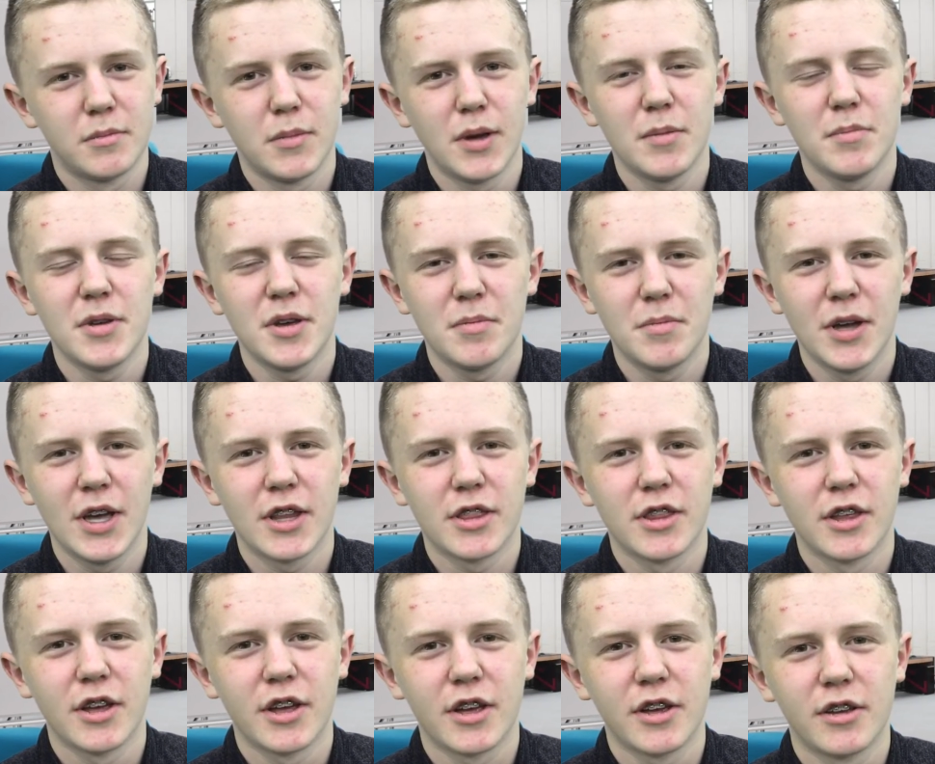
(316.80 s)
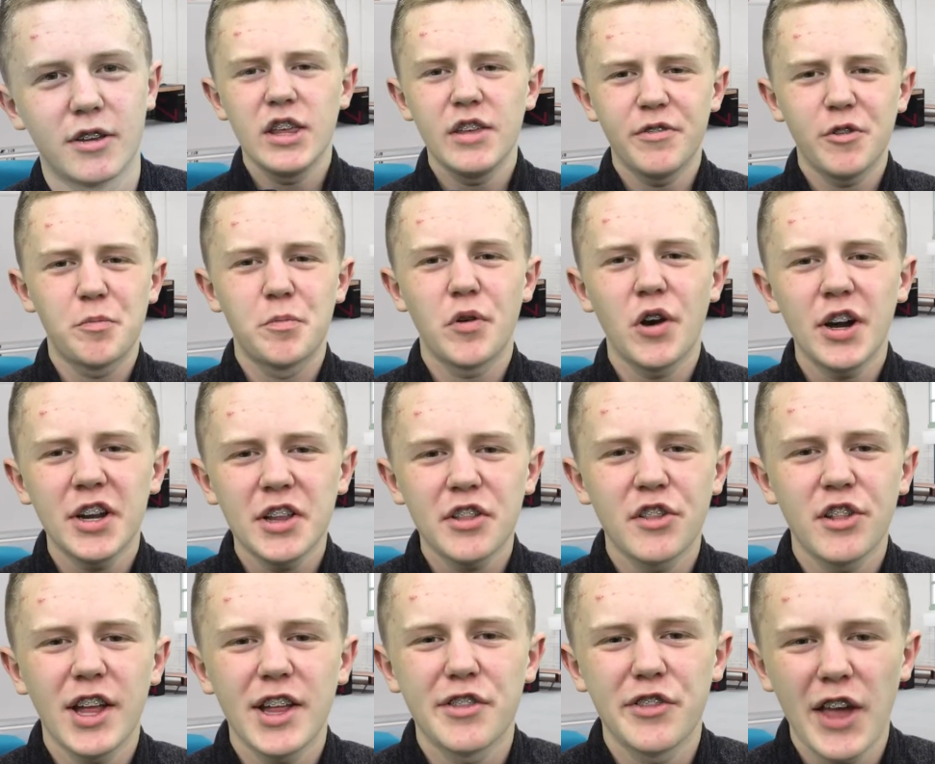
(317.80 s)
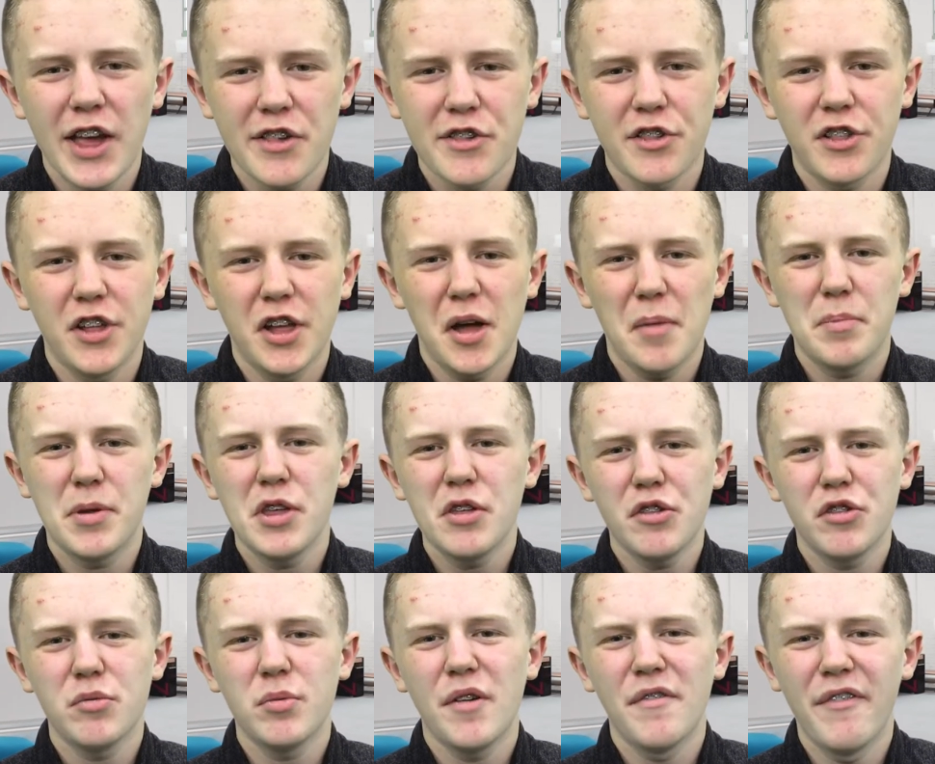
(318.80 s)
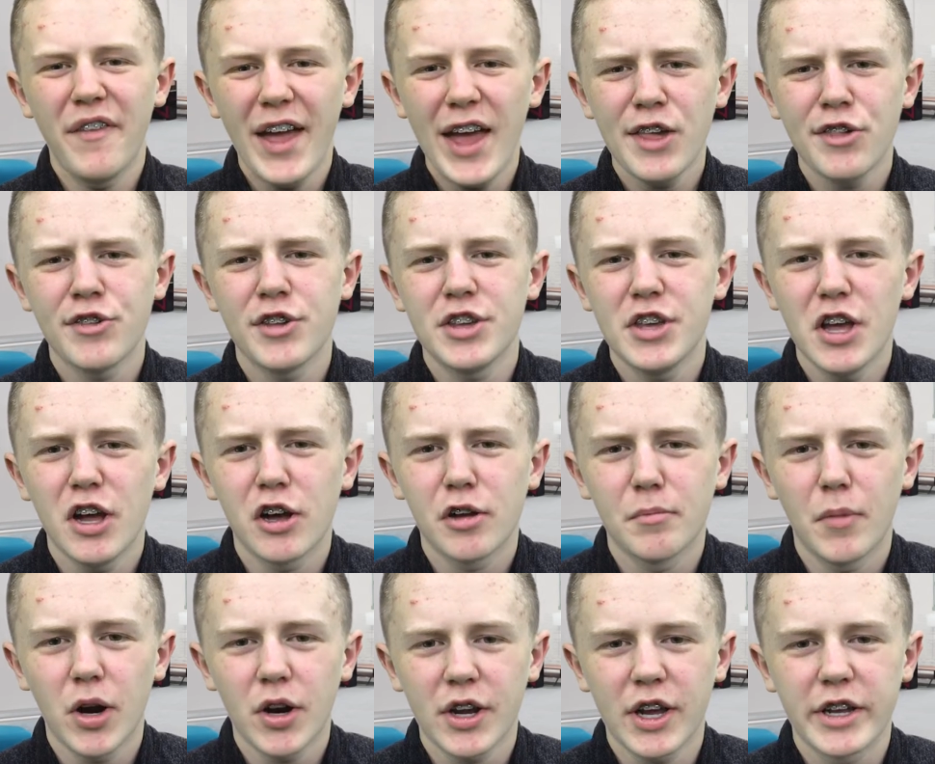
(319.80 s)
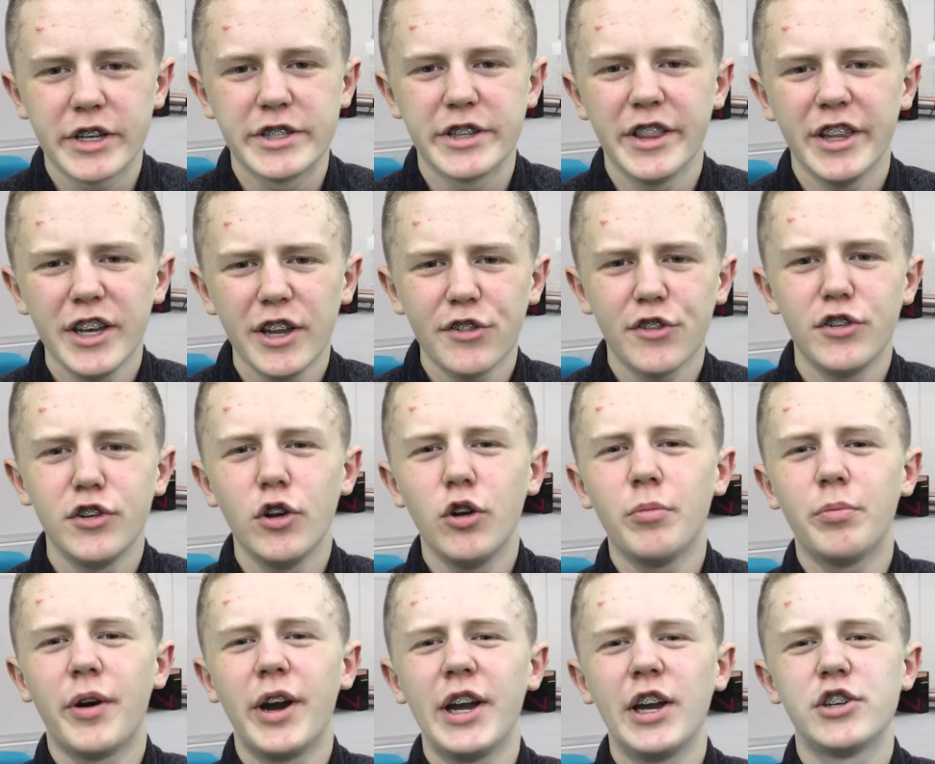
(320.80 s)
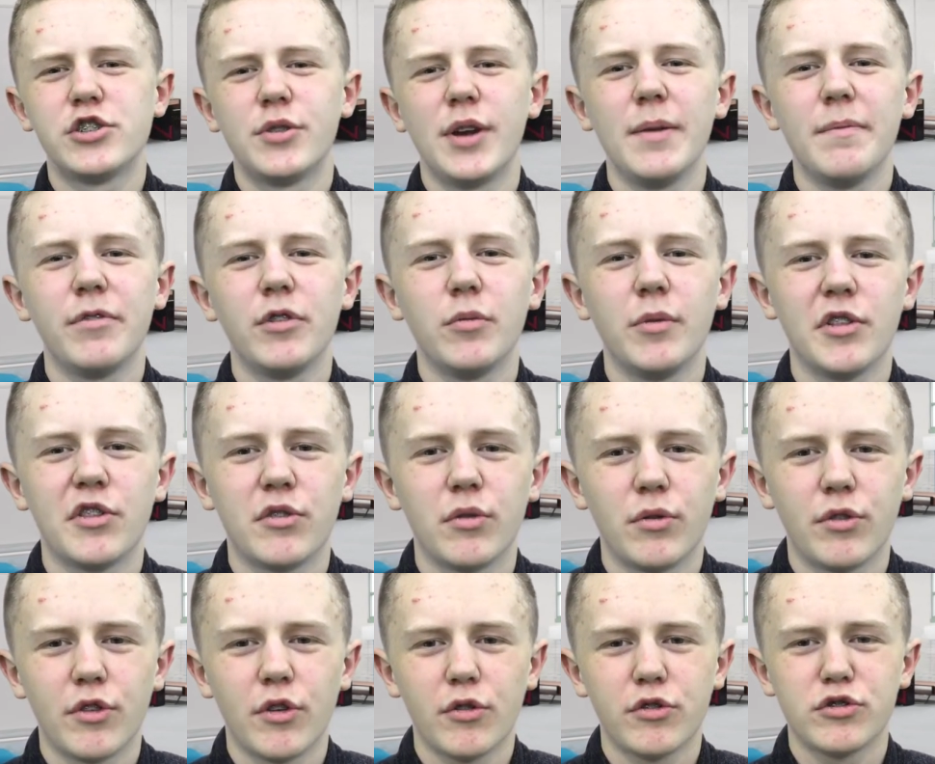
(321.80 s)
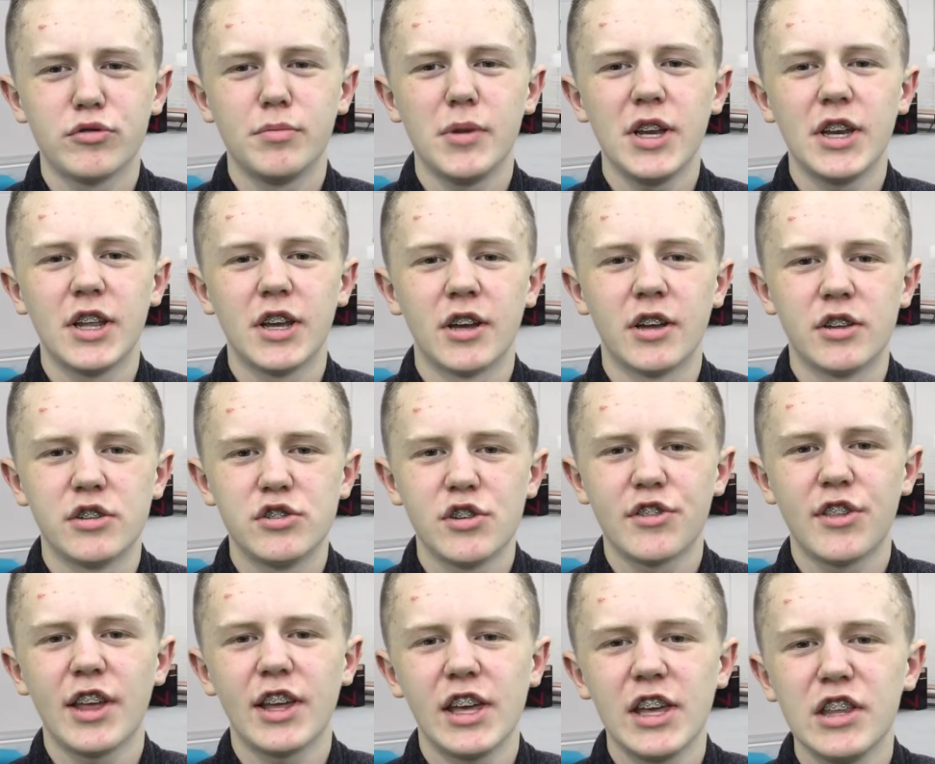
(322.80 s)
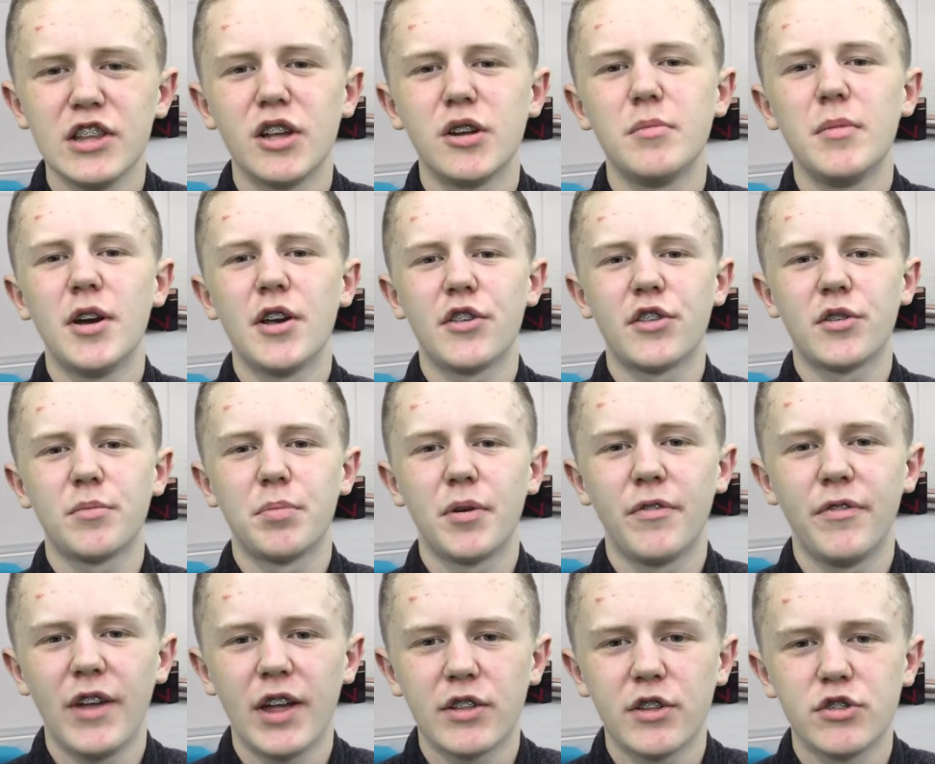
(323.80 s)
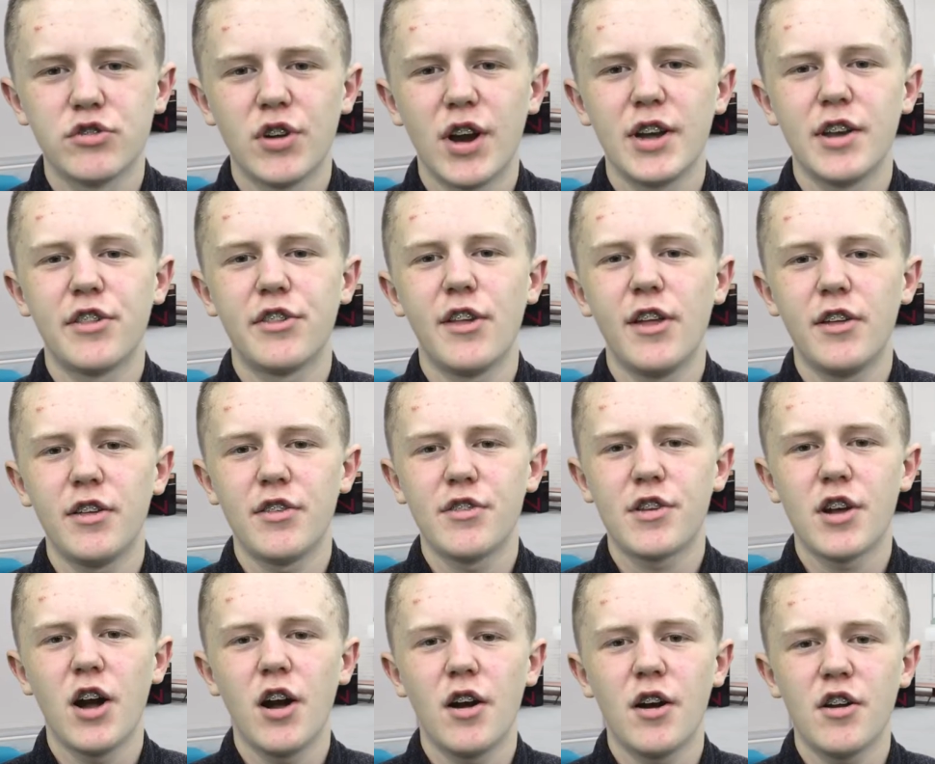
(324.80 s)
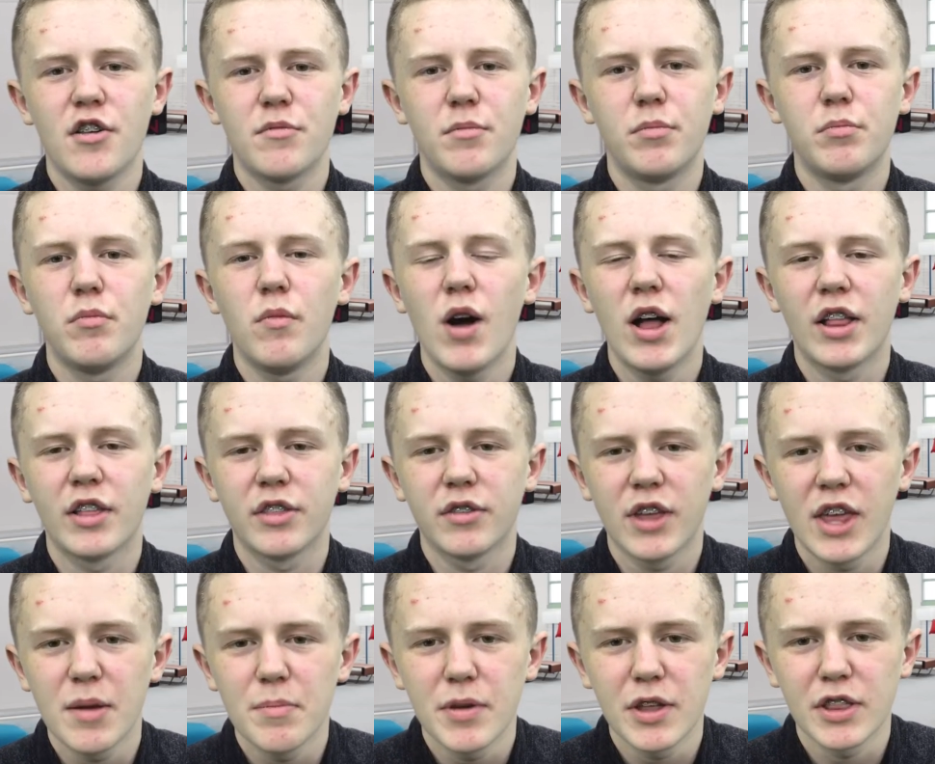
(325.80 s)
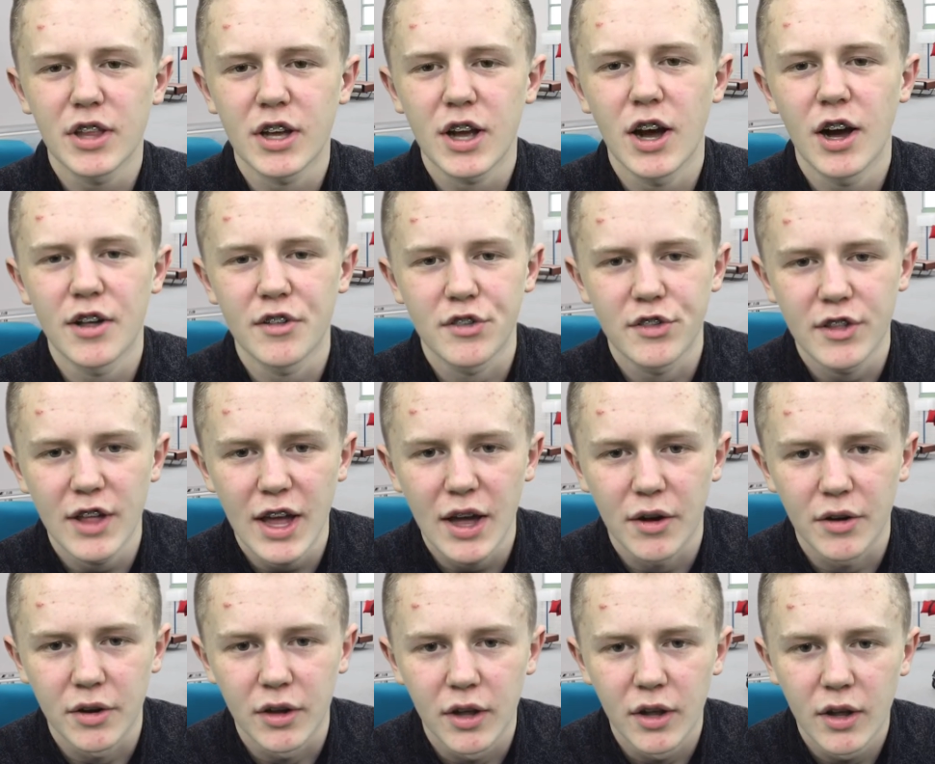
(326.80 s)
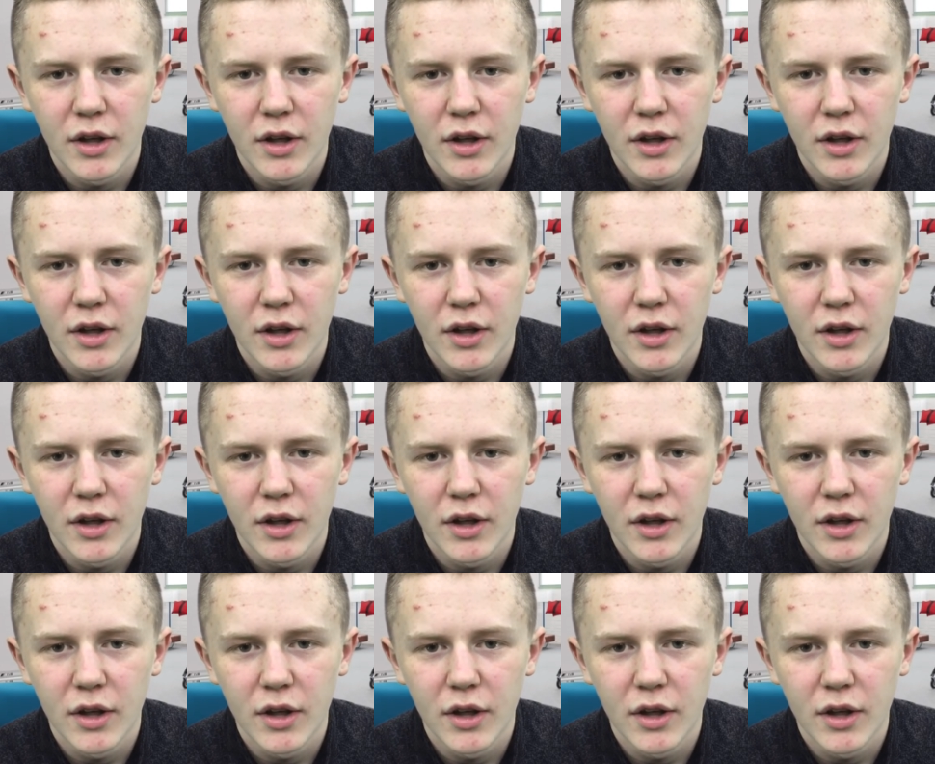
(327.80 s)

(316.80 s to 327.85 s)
may be a bad thing. If a product like Tesla appeals to a vast young market, then it's a no-brainer to influence through social media, just like Elon Musk perfected trying to sell his cars while keeping the costs down.